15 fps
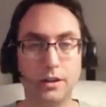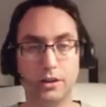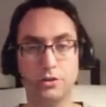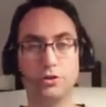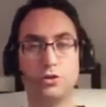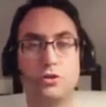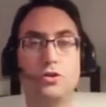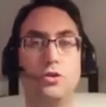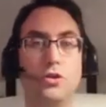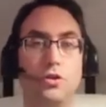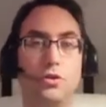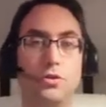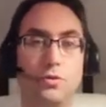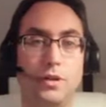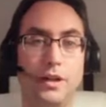
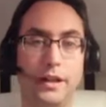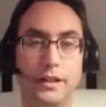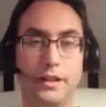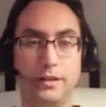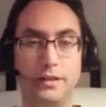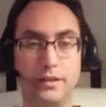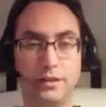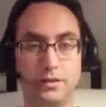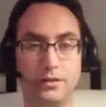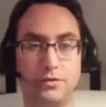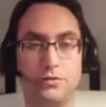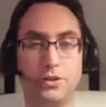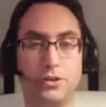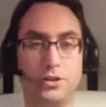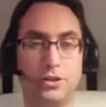control, right? And this the
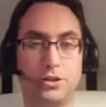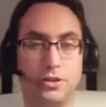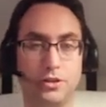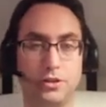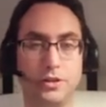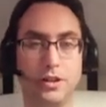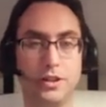first shirt.